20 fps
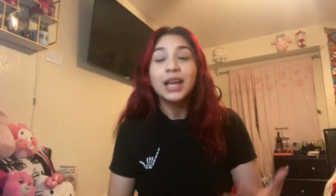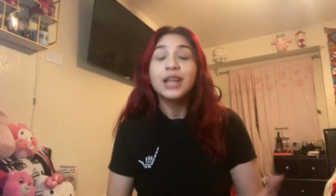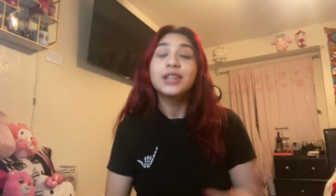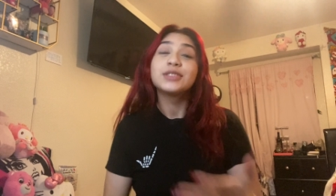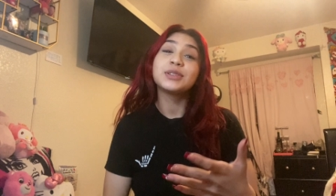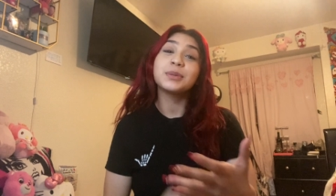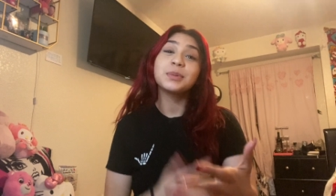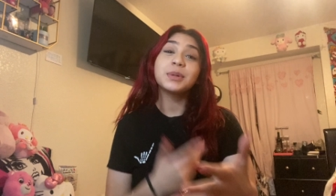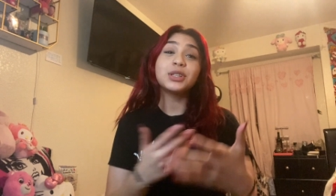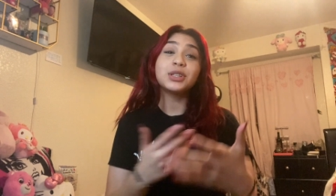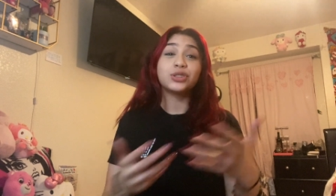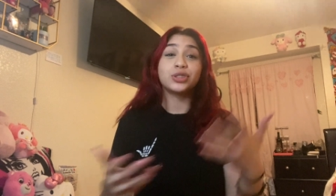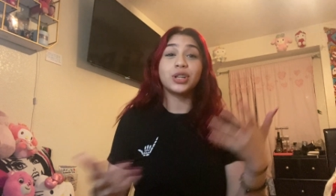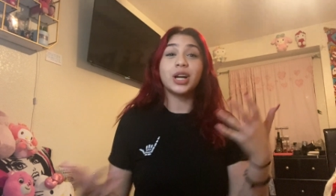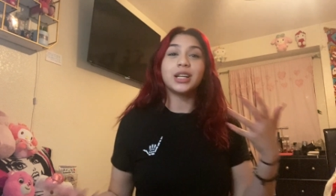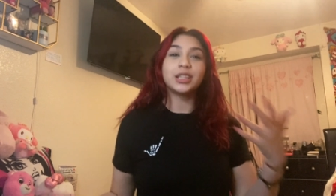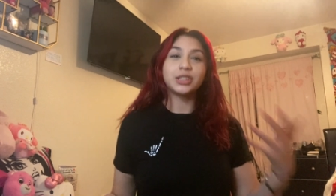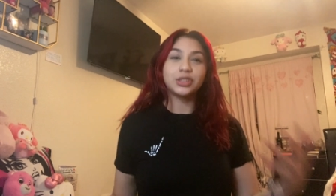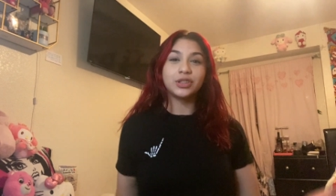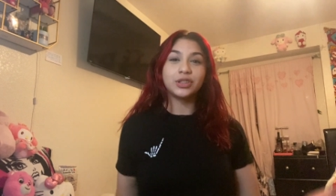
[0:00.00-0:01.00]
so i'm gonna try
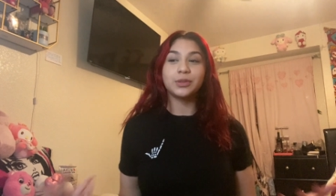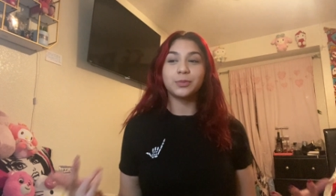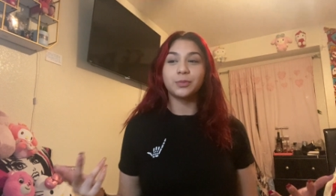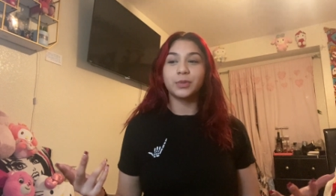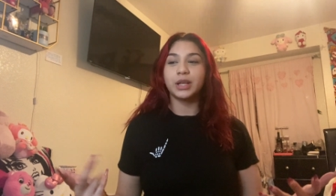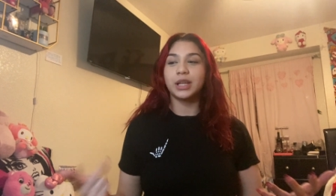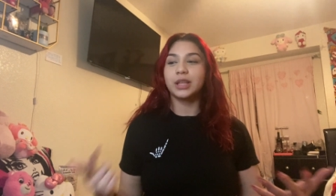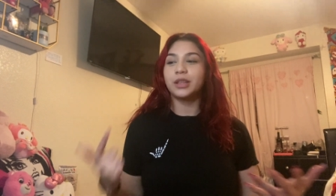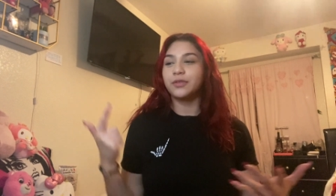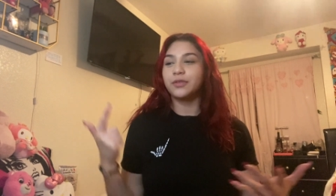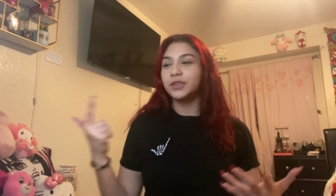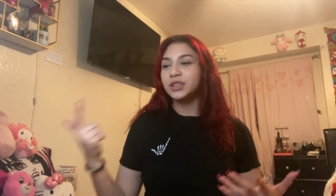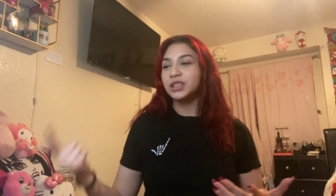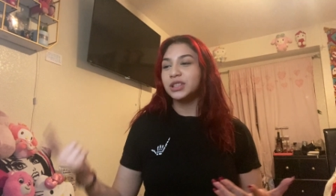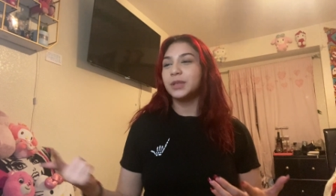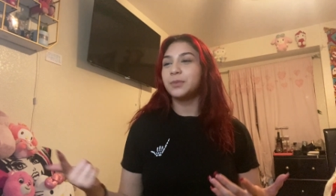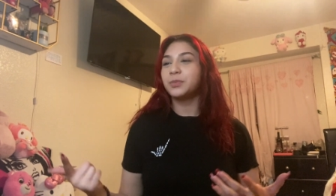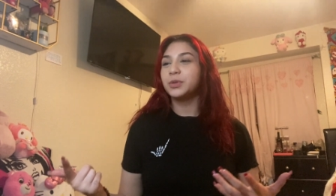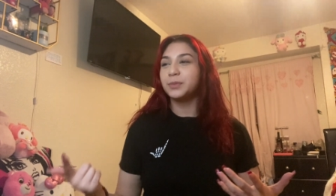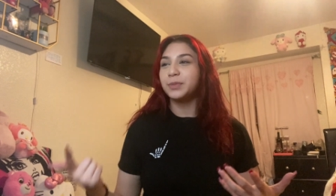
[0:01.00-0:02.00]
to do them right and the first
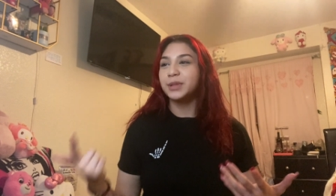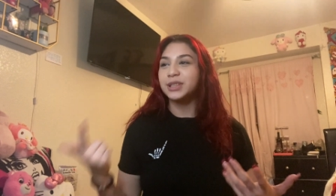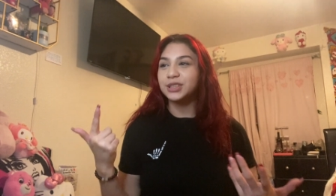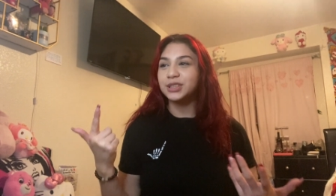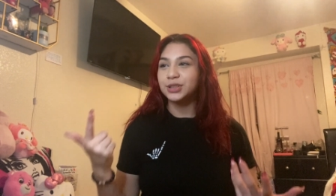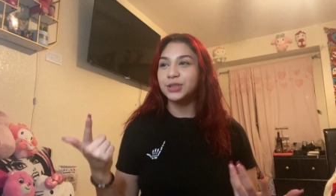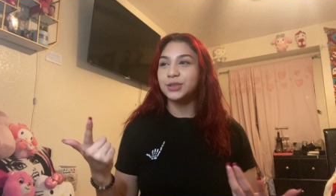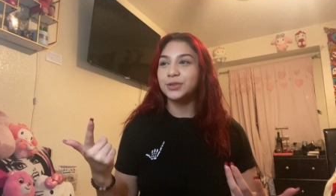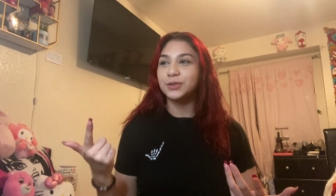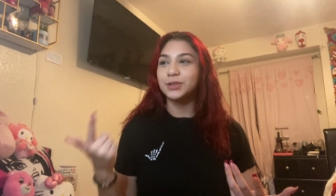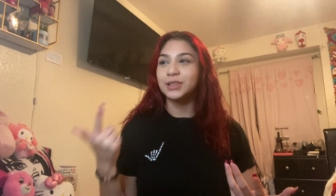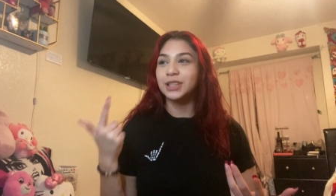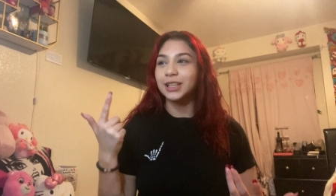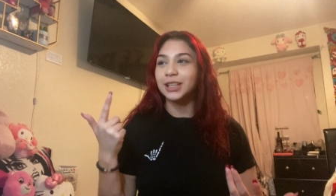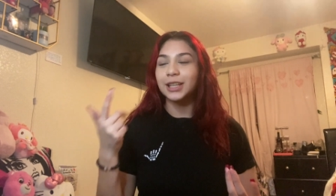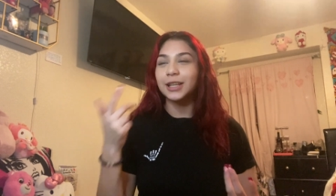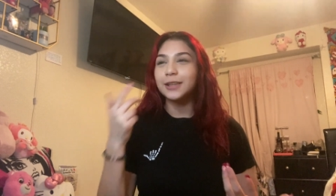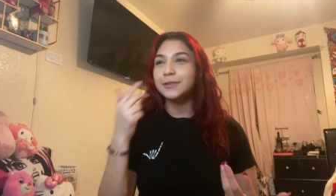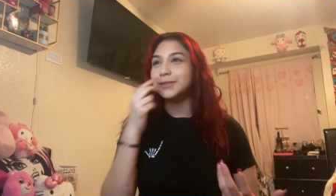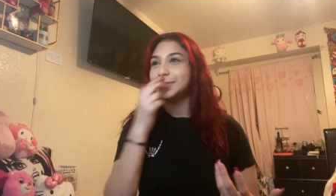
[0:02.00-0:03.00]
step would be to use
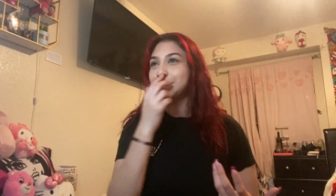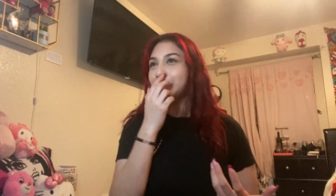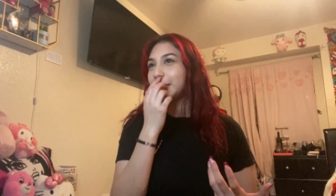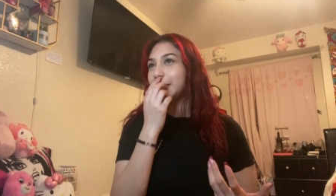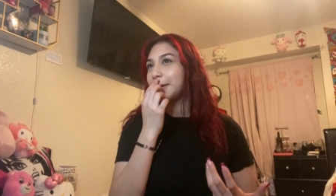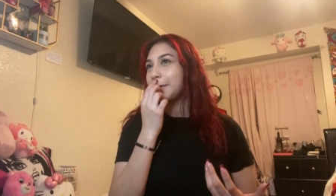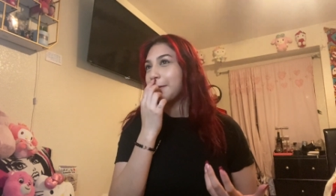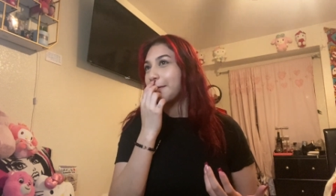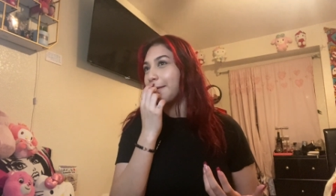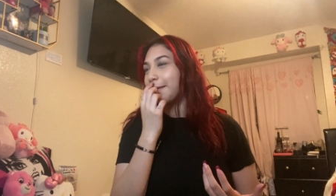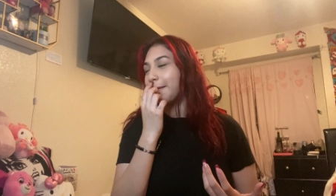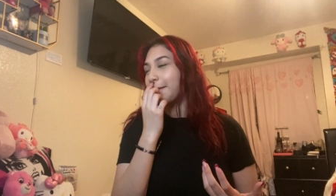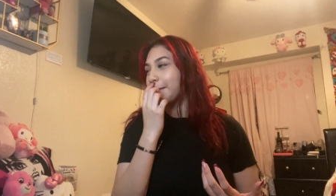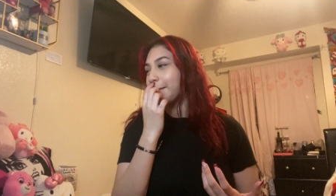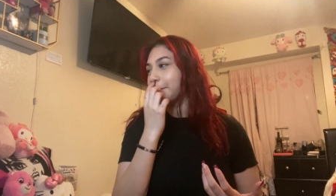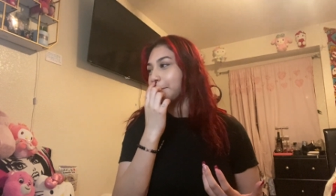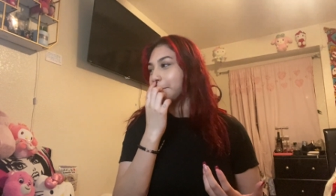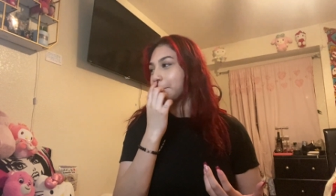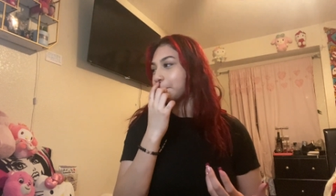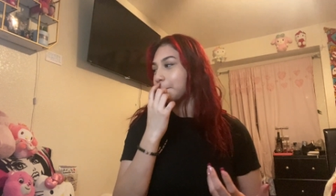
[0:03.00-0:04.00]
gloves but
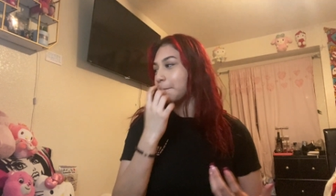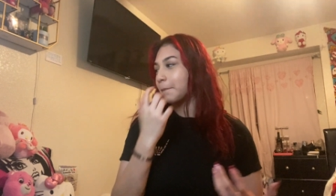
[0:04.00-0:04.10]
um